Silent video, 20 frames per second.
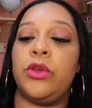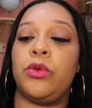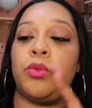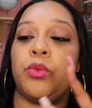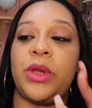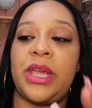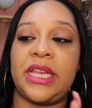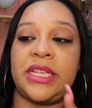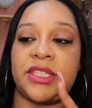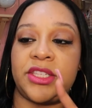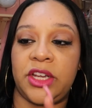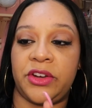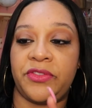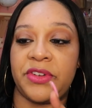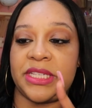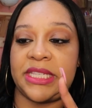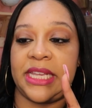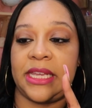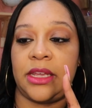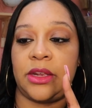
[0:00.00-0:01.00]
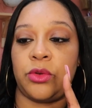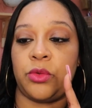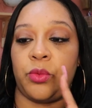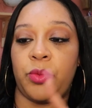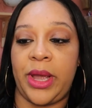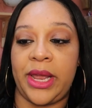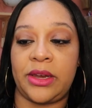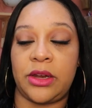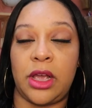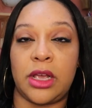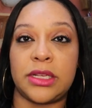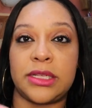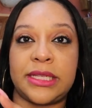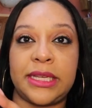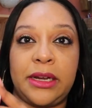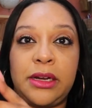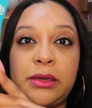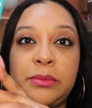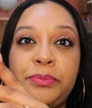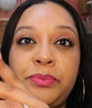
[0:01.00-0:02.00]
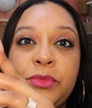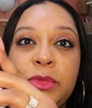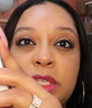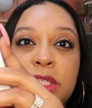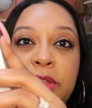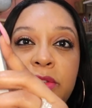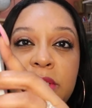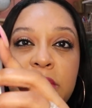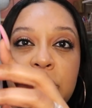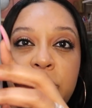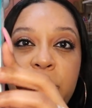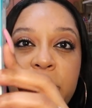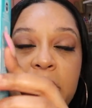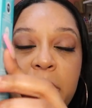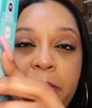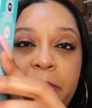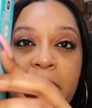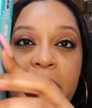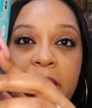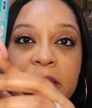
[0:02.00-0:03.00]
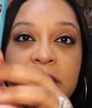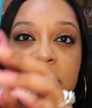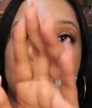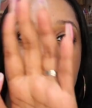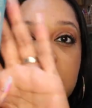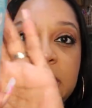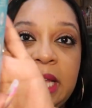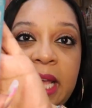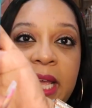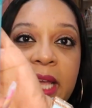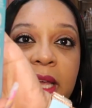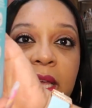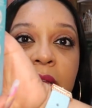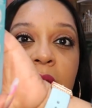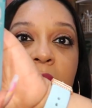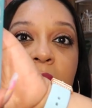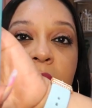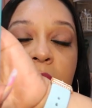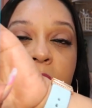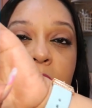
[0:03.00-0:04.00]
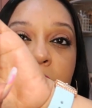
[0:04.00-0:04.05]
Resurfacing retinol serum. So this is what the box looks like.